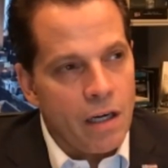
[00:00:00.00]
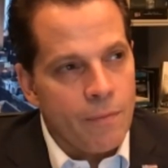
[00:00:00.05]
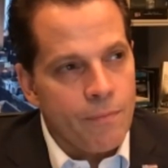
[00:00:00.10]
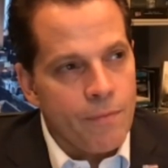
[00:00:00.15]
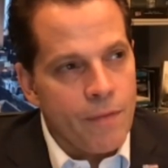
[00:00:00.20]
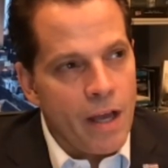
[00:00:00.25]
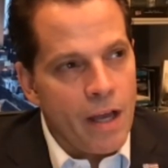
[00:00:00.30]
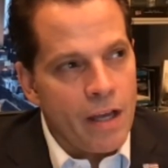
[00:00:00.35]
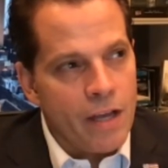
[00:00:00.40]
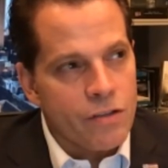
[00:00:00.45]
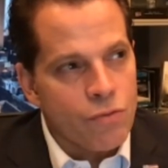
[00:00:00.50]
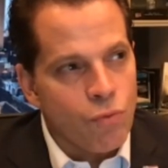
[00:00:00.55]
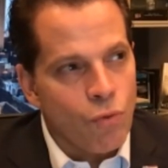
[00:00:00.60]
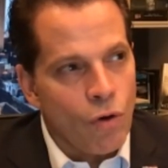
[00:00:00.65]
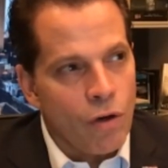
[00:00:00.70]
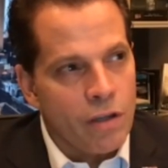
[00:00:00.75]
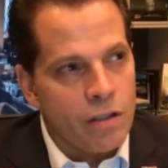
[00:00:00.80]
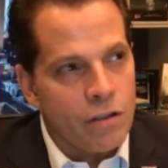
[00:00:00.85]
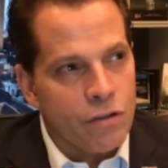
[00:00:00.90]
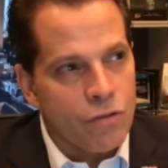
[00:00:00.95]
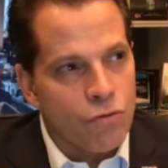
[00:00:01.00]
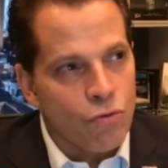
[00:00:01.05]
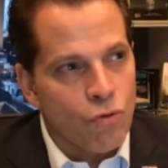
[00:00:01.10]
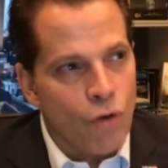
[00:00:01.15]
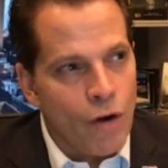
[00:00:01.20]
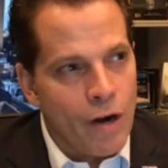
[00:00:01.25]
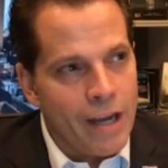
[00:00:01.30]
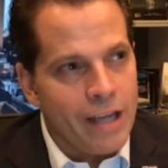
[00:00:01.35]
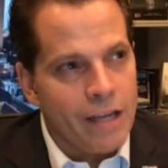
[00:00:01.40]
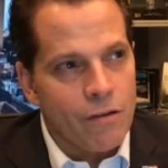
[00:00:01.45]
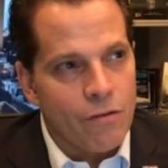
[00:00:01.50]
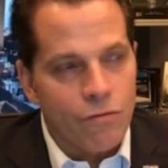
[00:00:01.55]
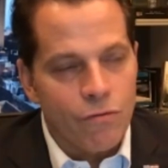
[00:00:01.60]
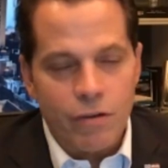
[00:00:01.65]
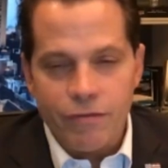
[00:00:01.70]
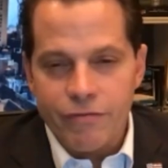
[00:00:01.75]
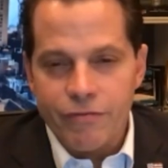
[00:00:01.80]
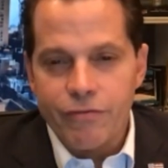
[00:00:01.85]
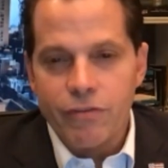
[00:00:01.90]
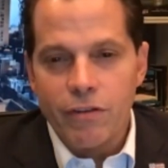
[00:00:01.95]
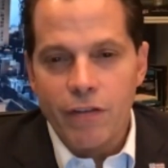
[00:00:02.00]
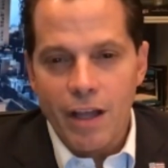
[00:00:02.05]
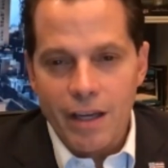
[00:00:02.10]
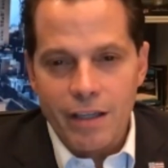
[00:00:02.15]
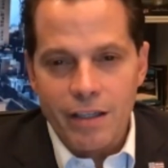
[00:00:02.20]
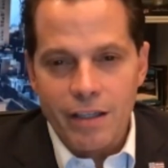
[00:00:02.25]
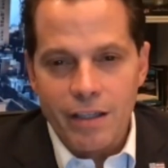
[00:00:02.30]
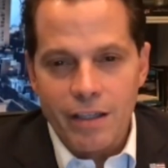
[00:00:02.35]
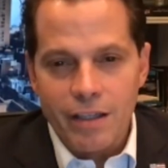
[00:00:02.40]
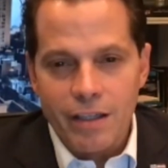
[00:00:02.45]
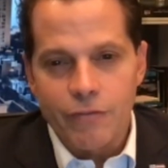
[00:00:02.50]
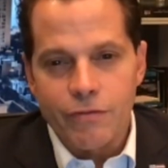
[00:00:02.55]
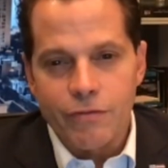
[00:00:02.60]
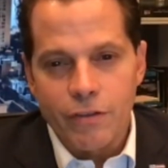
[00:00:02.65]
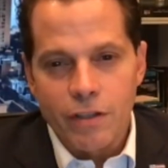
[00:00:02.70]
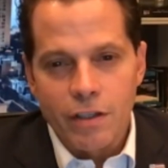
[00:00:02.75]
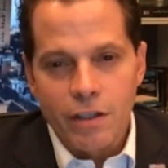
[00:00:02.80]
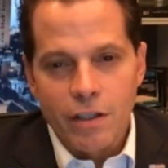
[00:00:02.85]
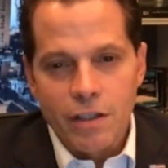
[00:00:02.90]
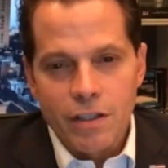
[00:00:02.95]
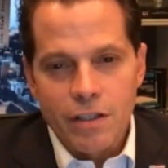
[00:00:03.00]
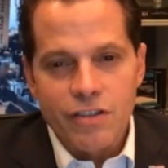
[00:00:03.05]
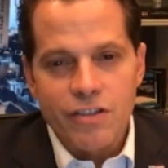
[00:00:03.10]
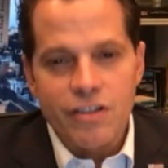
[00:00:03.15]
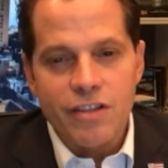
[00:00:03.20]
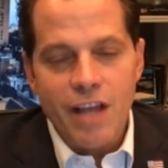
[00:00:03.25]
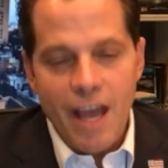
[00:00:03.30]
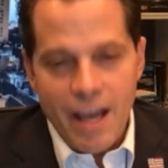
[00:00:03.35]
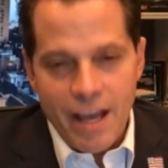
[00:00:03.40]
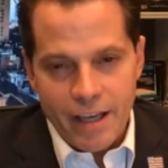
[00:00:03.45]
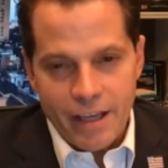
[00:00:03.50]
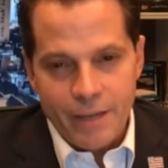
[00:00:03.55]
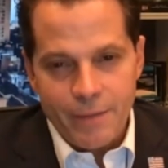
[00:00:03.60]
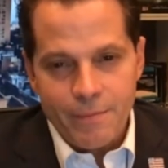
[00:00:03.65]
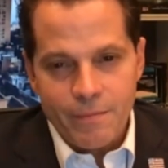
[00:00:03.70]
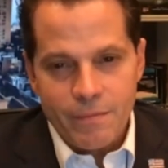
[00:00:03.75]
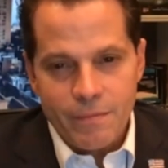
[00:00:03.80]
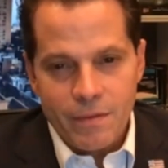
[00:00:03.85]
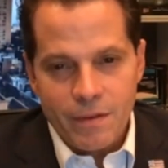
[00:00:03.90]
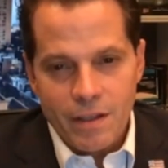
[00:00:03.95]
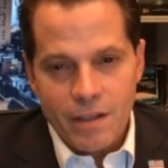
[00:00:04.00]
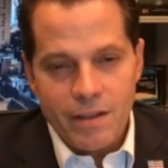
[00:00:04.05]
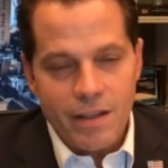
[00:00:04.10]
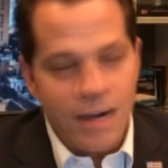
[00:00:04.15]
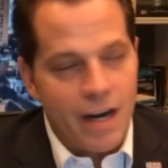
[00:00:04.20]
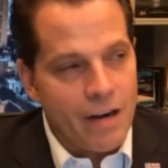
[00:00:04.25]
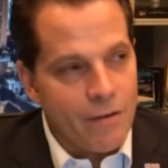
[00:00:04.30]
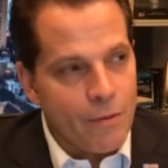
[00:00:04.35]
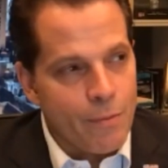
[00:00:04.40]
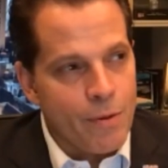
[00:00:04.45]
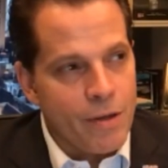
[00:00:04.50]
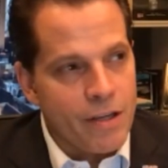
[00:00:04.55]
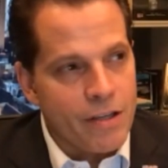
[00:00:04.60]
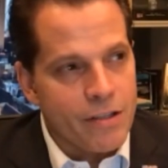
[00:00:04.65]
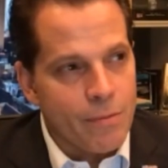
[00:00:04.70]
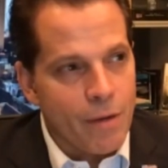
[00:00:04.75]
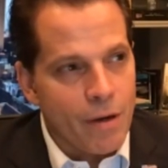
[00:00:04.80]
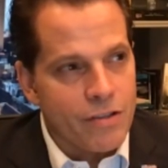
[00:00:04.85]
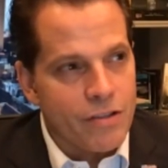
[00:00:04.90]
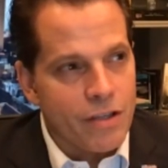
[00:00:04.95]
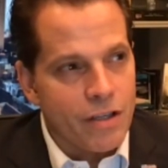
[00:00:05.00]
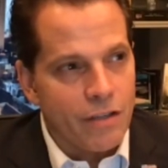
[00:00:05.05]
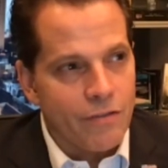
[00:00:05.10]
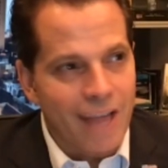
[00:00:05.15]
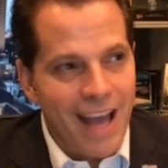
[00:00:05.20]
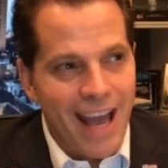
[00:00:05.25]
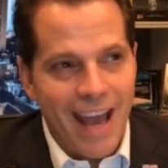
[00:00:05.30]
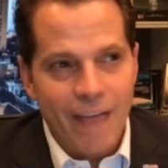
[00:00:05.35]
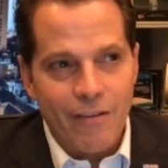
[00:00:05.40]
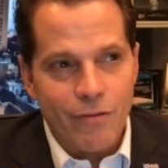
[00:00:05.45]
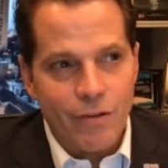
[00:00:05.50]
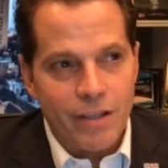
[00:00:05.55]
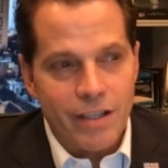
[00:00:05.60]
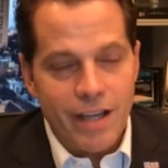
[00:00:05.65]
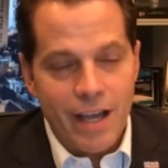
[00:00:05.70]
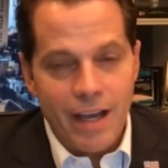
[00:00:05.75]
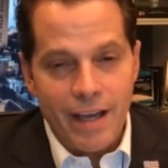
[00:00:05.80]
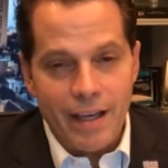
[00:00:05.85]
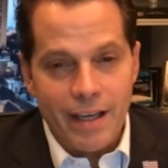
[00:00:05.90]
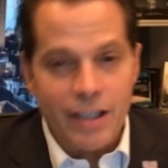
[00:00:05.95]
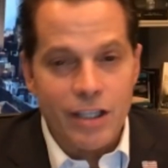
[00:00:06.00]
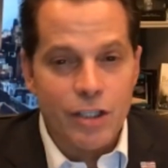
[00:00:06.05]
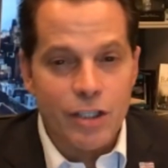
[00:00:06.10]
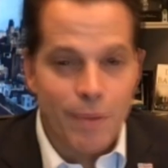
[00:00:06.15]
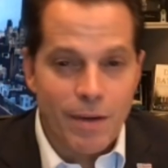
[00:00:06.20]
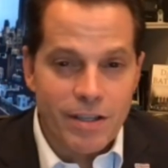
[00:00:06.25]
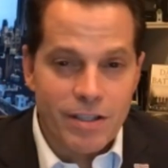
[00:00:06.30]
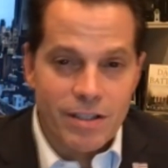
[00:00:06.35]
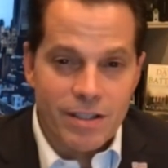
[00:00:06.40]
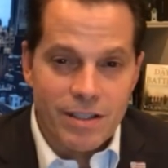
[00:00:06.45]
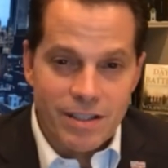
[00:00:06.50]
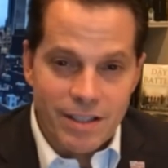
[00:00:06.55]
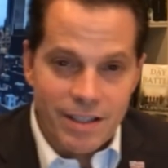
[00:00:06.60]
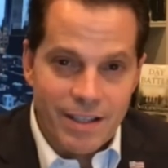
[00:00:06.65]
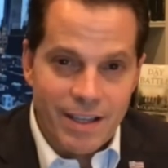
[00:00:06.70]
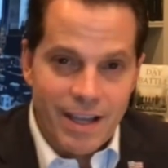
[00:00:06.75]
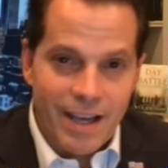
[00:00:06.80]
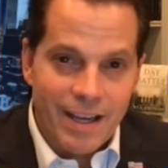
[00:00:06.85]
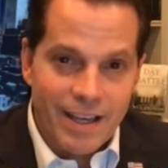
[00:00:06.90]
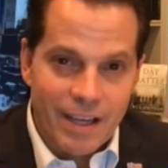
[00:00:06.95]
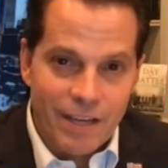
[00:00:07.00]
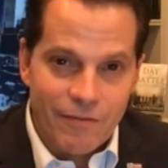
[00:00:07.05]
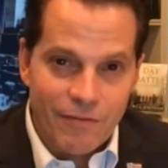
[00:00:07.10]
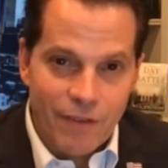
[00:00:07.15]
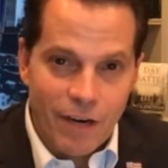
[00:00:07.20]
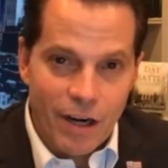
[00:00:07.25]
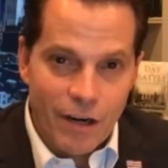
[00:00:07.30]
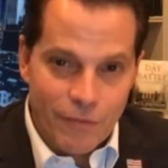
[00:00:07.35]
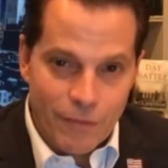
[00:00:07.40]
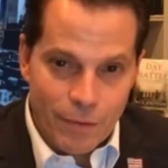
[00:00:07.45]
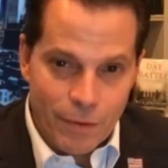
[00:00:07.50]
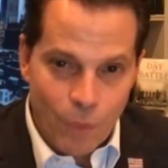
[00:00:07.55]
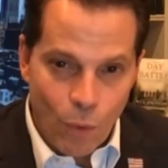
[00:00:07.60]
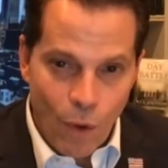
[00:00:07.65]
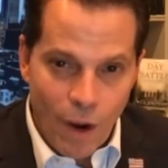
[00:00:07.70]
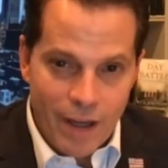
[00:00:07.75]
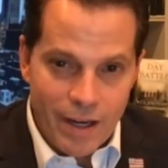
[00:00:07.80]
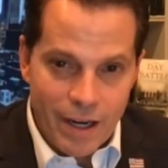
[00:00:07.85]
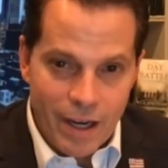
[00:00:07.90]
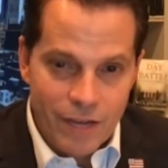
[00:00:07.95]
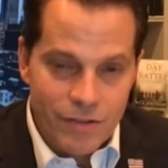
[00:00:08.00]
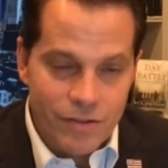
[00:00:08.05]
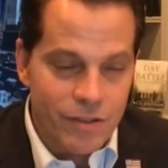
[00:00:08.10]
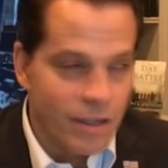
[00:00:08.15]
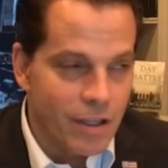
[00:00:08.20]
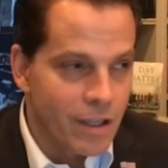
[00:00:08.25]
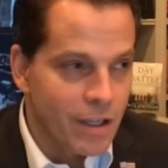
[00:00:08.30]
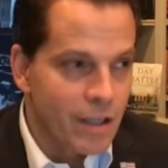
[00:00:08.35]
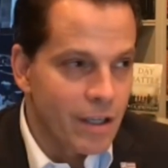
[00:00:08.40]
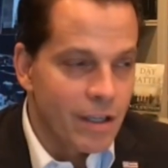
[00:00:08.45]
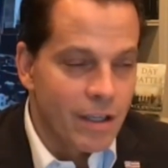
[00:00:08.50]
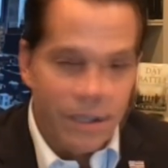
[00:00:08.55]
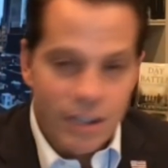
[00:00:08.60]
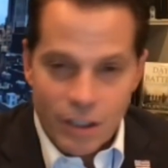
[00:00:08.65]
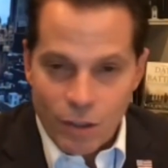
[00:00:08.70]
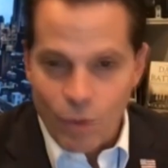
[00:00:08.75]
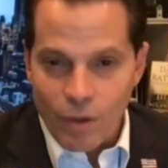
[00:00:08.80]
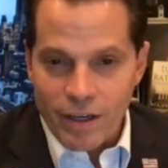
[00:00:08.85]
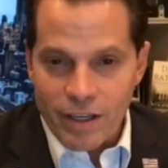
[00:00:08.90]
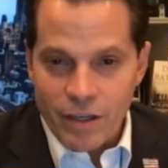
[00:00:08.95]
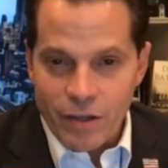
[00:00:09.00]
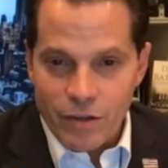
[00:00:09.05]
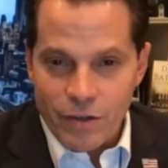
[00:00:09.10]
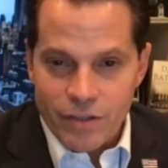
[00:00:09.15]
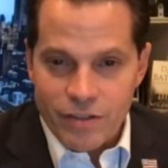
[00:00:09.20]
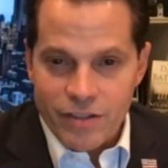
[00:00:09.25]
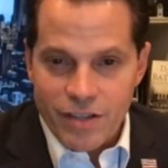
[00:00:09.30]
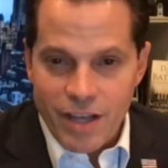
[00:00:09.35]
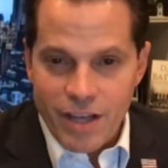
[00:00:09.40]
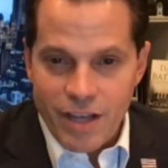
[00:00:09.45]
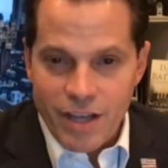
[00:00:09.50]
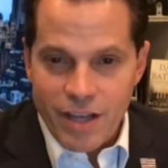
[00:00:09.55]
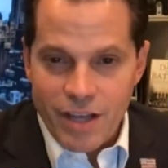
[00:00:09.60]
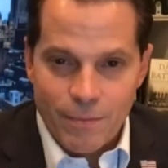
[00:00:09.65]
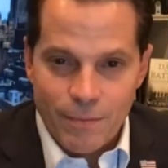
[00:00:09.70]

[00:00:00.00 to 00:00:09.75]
has one great reflective saying that I repeat to myself every day, and especially the day I got fired from the White House. You want to hear this saying?